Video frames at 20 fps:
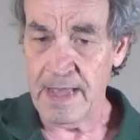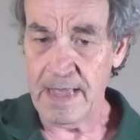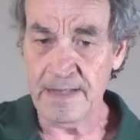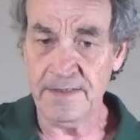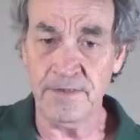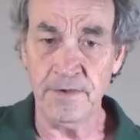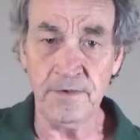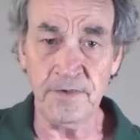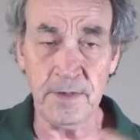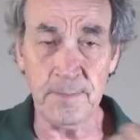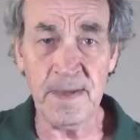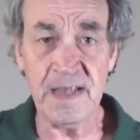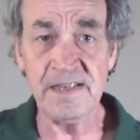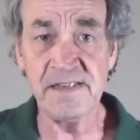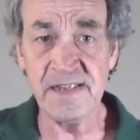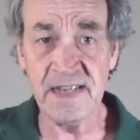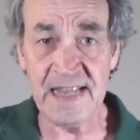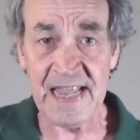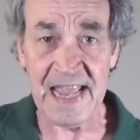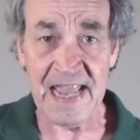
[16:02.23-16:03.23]

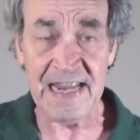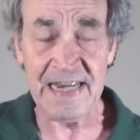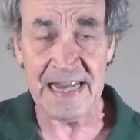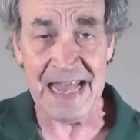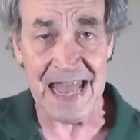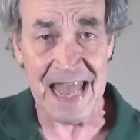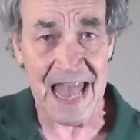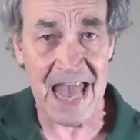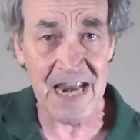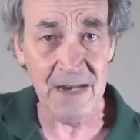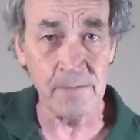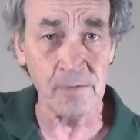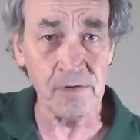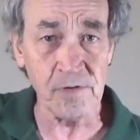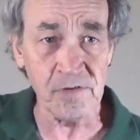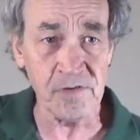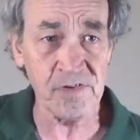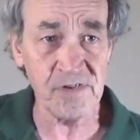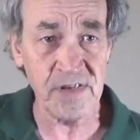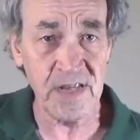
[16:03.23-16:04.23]
domesticate
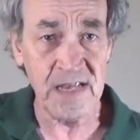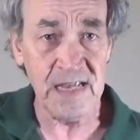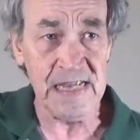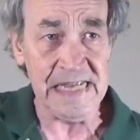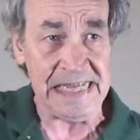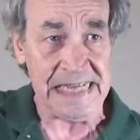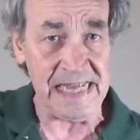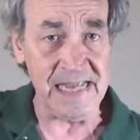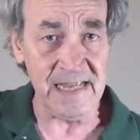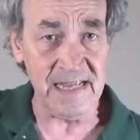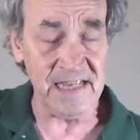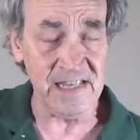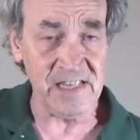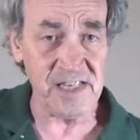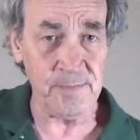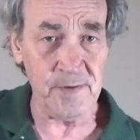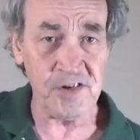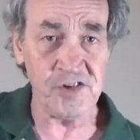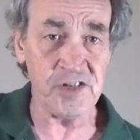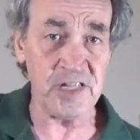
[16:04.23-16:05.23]
animals,
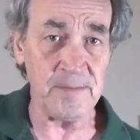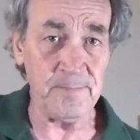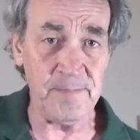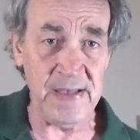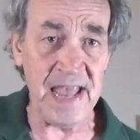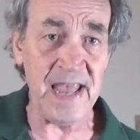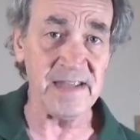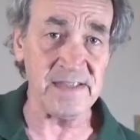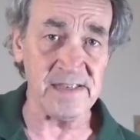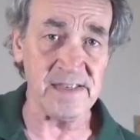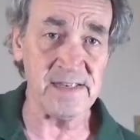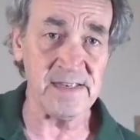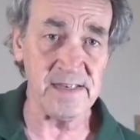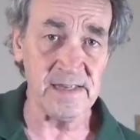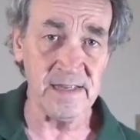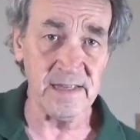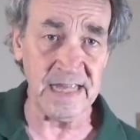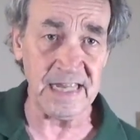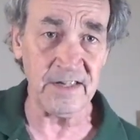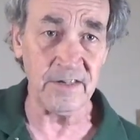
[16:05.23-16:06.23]
especially
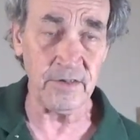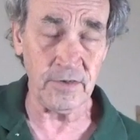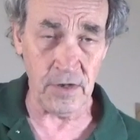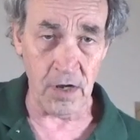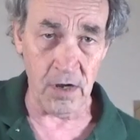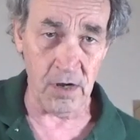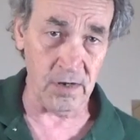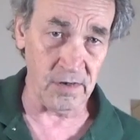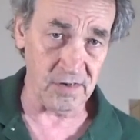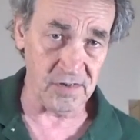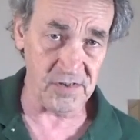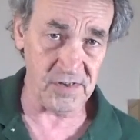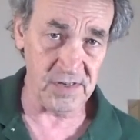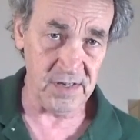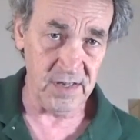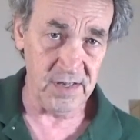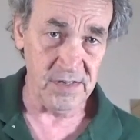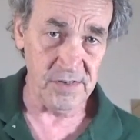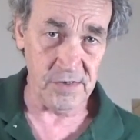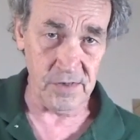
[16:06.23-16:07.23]
pets, like
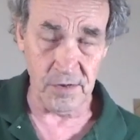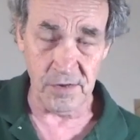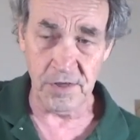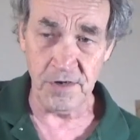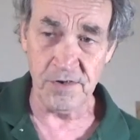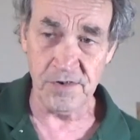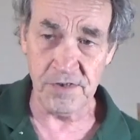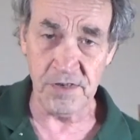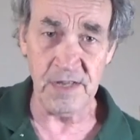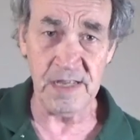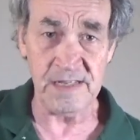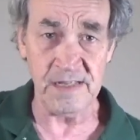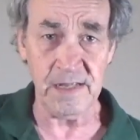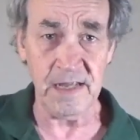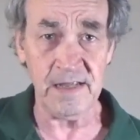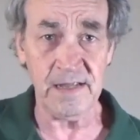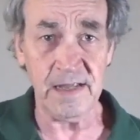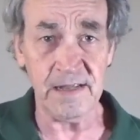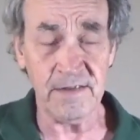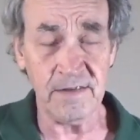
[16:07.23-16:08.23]
dogs. So there's
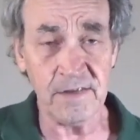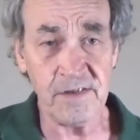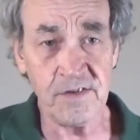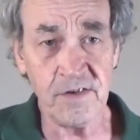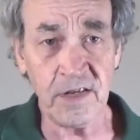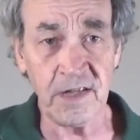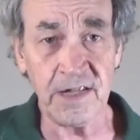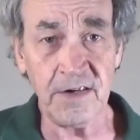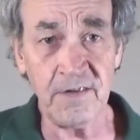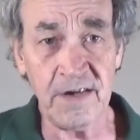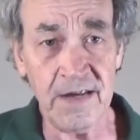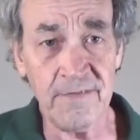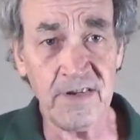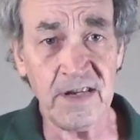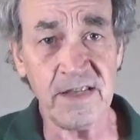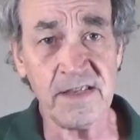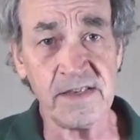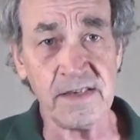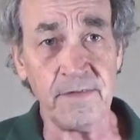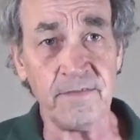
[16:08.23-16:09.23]
clear
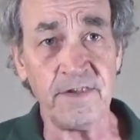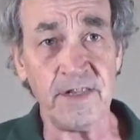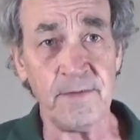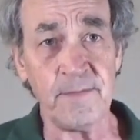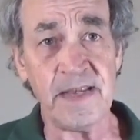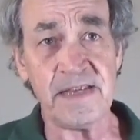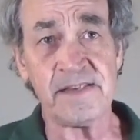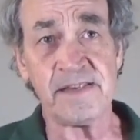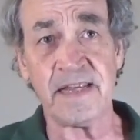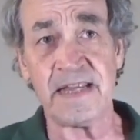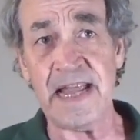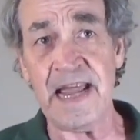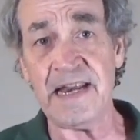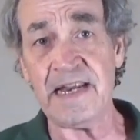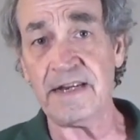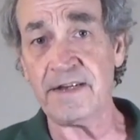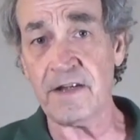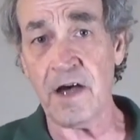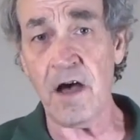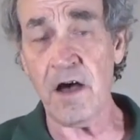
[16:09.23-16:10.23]
evidence of
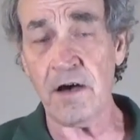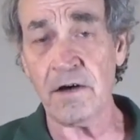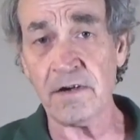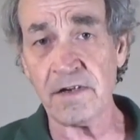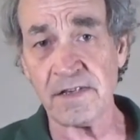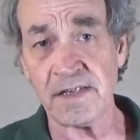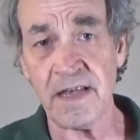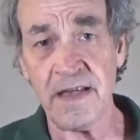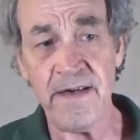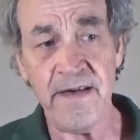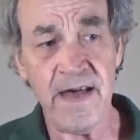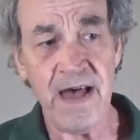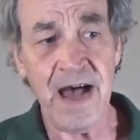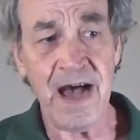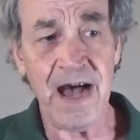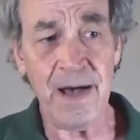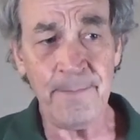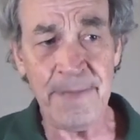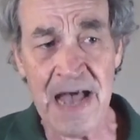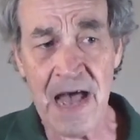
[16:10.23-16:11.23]
domesticating dogs
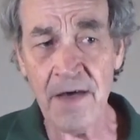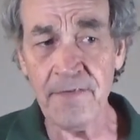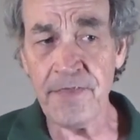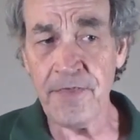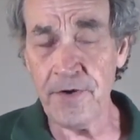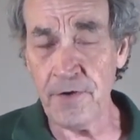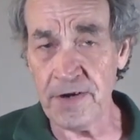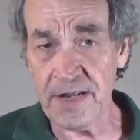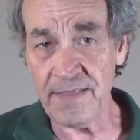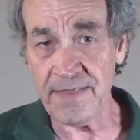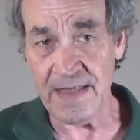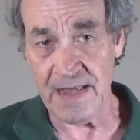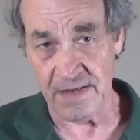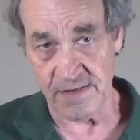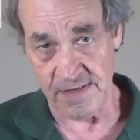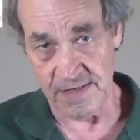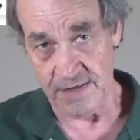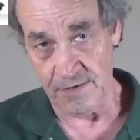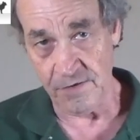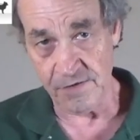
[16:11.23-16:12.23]
about
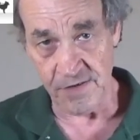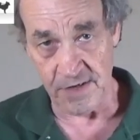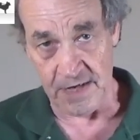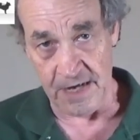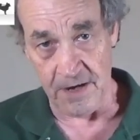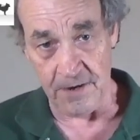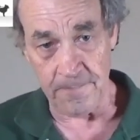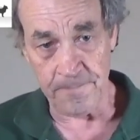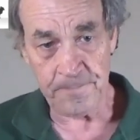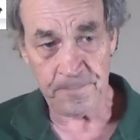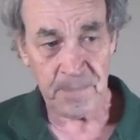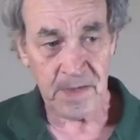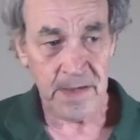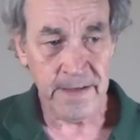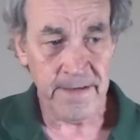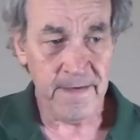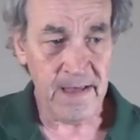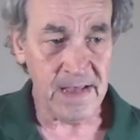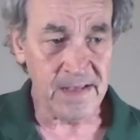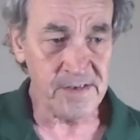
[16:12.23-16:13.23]
30,000 years ago.
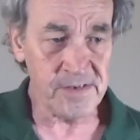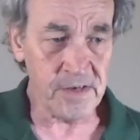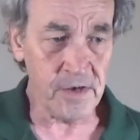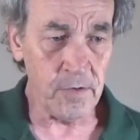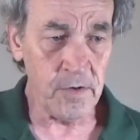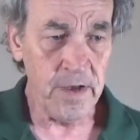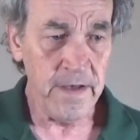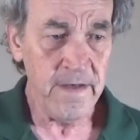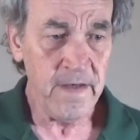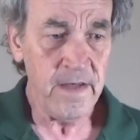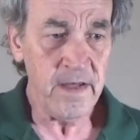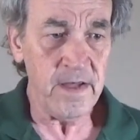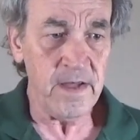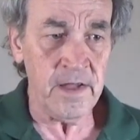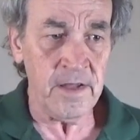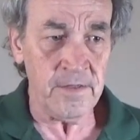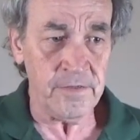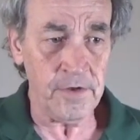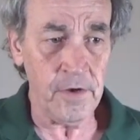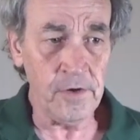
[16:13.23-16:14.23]
And so
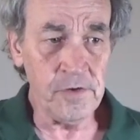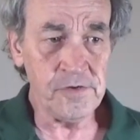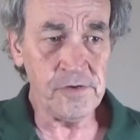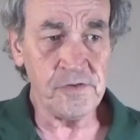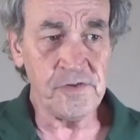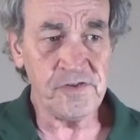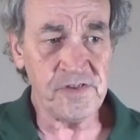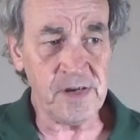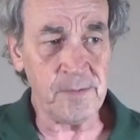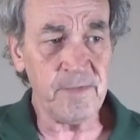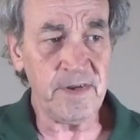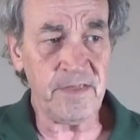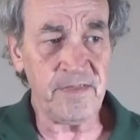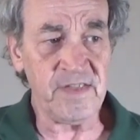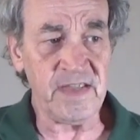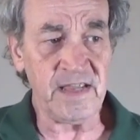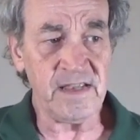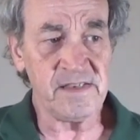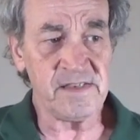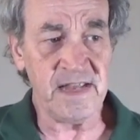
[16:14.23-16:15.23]
those are some of the
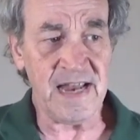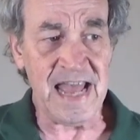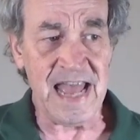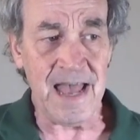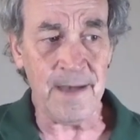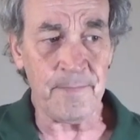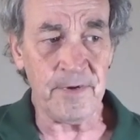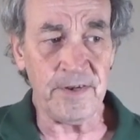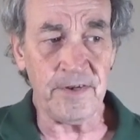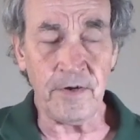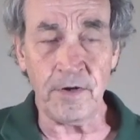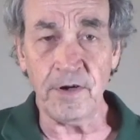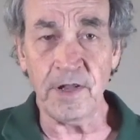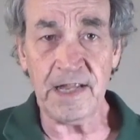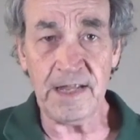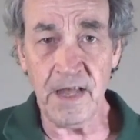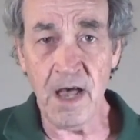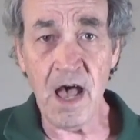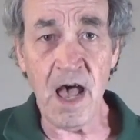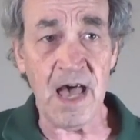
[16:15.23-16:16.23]
things that happened
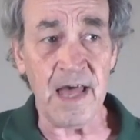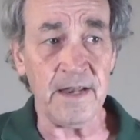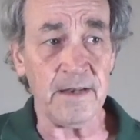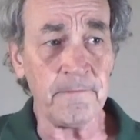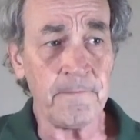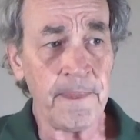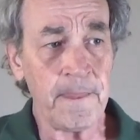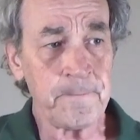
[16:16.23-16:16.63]
early on.